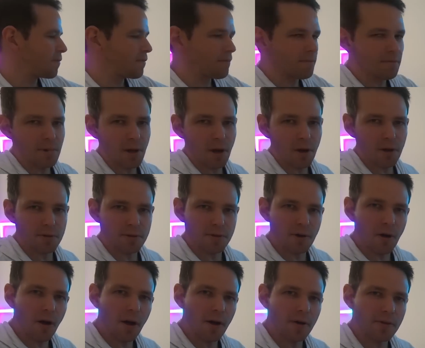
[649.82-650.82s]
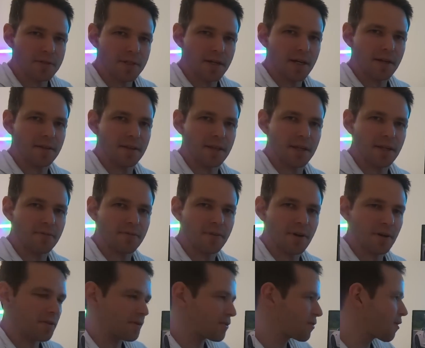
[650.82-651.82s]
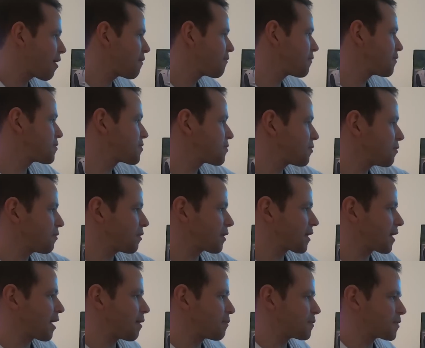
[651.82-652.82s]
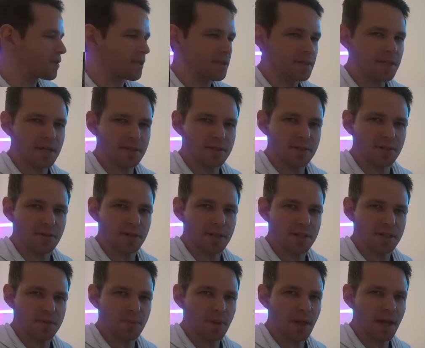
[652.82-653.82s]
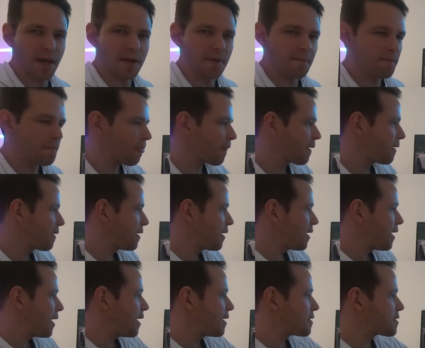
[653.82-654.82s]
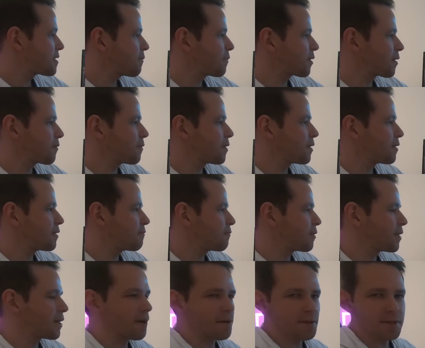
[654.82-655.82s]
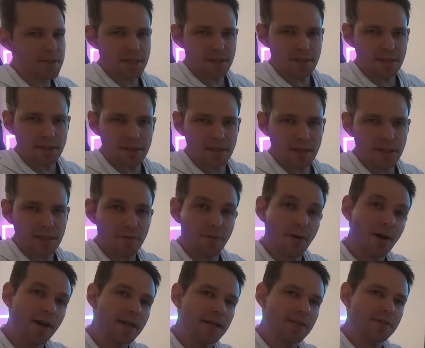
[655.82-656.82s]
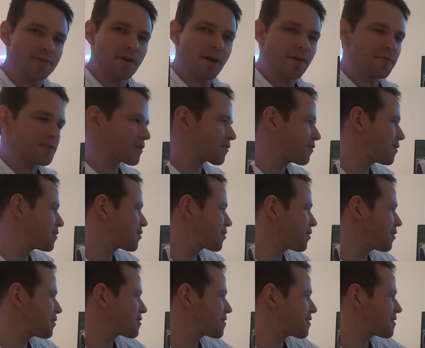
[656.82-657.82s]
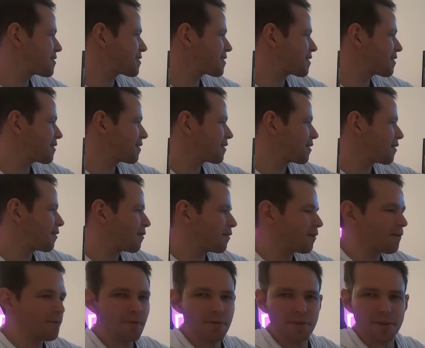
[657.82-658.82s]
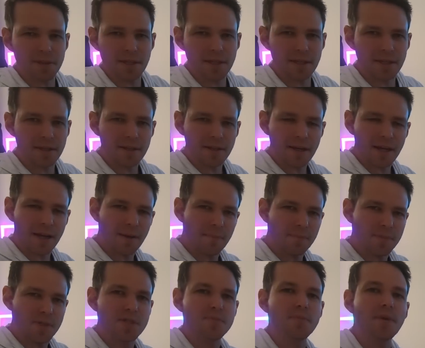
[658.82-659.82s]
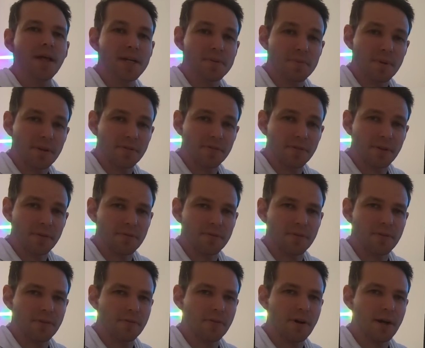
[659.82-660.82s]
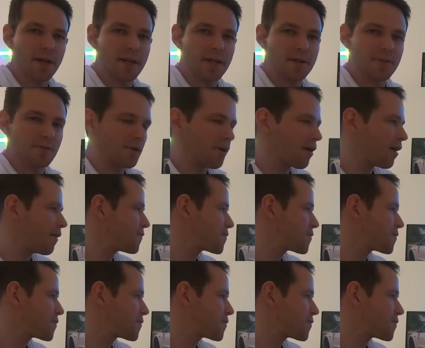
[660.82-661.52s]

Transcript: no dials and anything in front of the driver. It's all looking up to the touchscreen display. And something we notice in the right-hand drive screenshots is that all the display has been flipped for a right-hand drive.